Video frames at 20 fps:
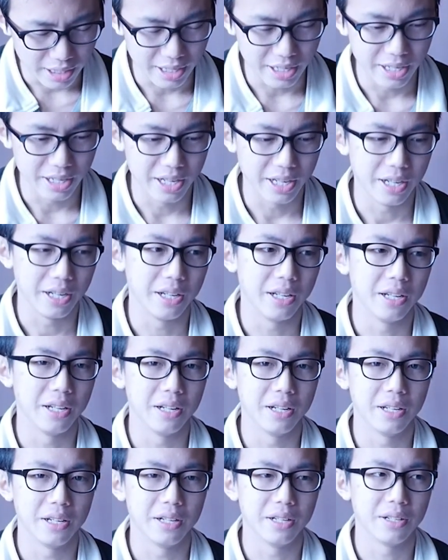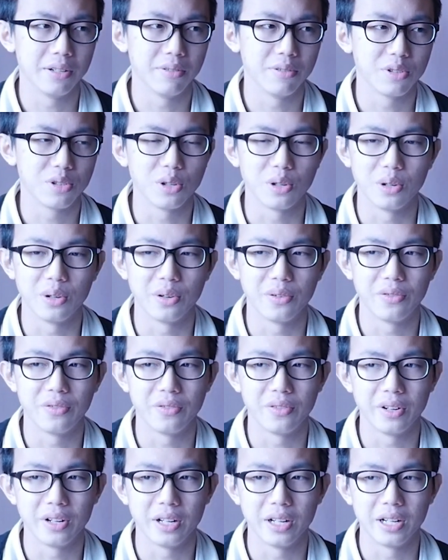it sort
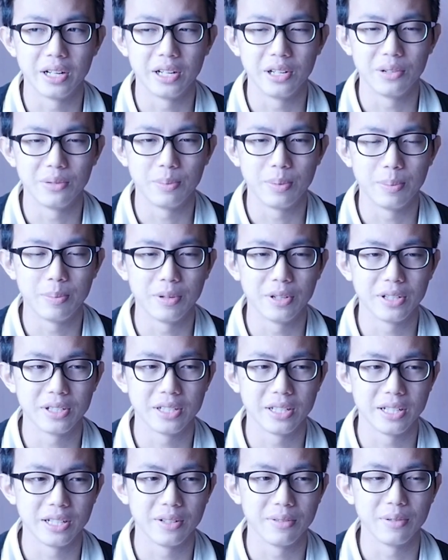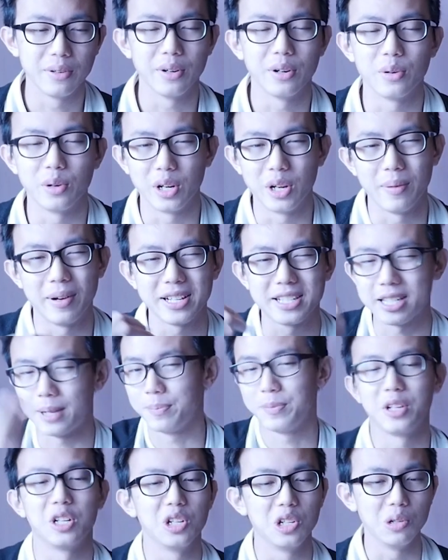of you people say they want
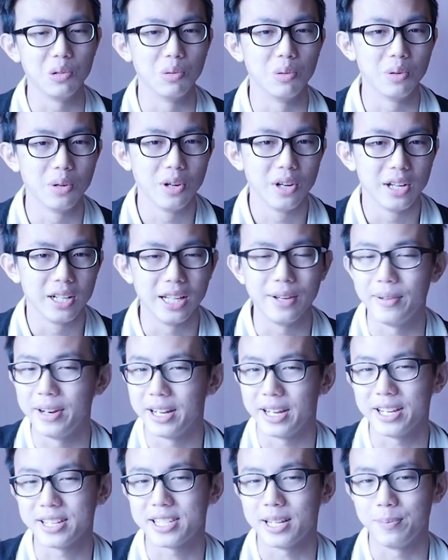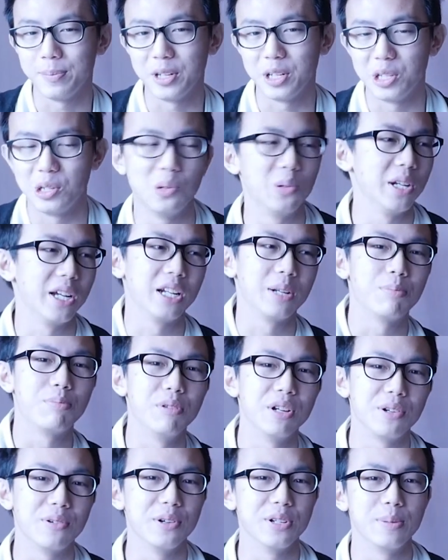something new. Then when they get something new like the
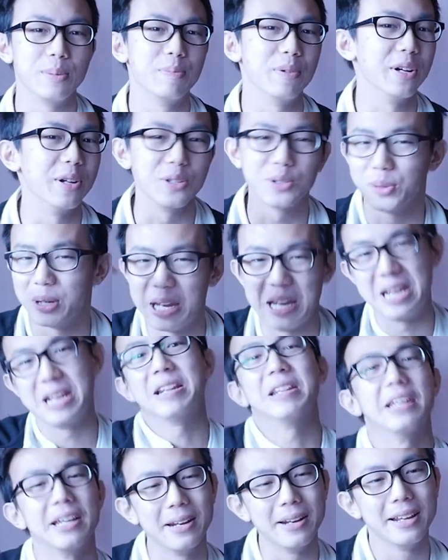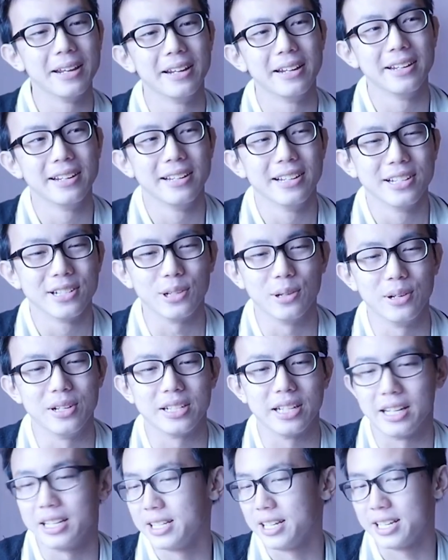prequels, people also hate it. So
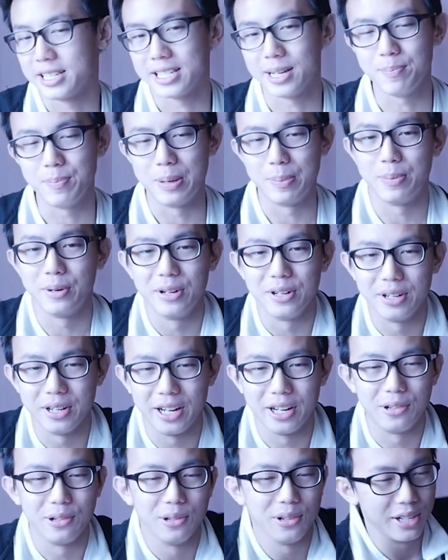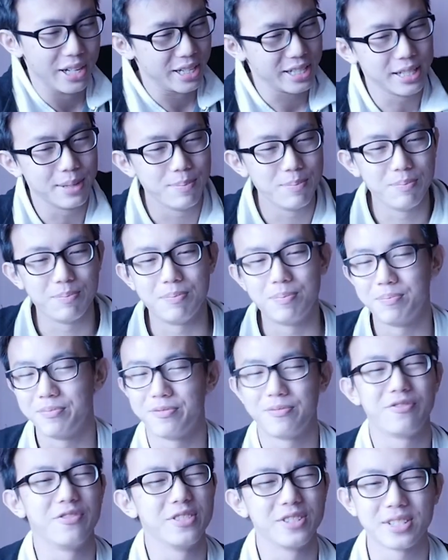it's like there are some people, I don't know, there's some
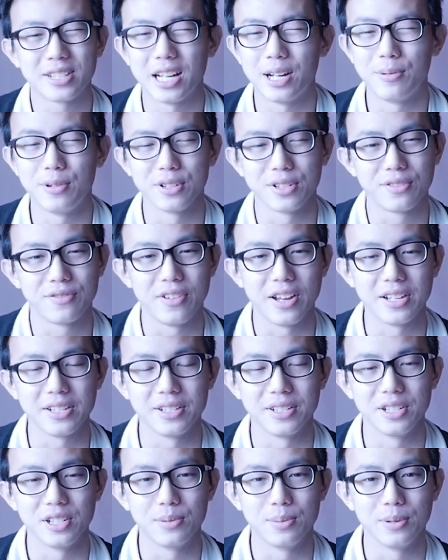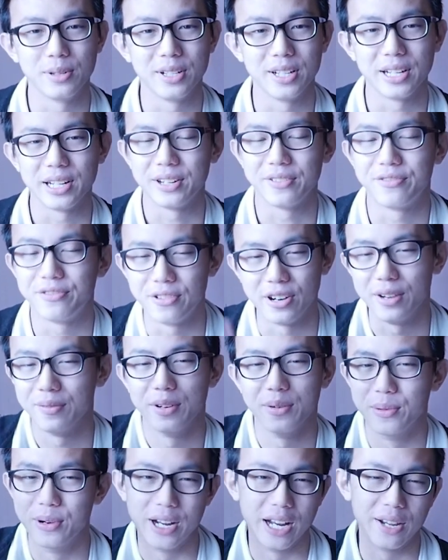Star Wars fans in this world that
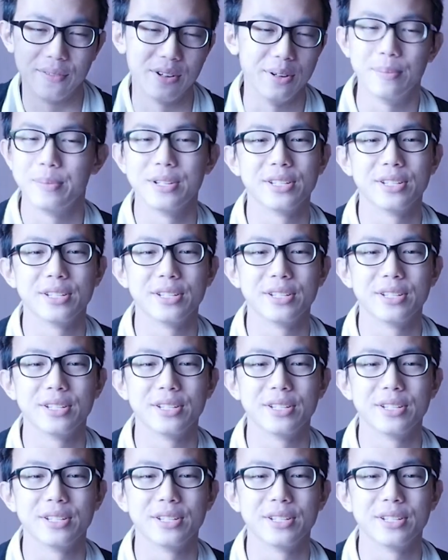forever will never be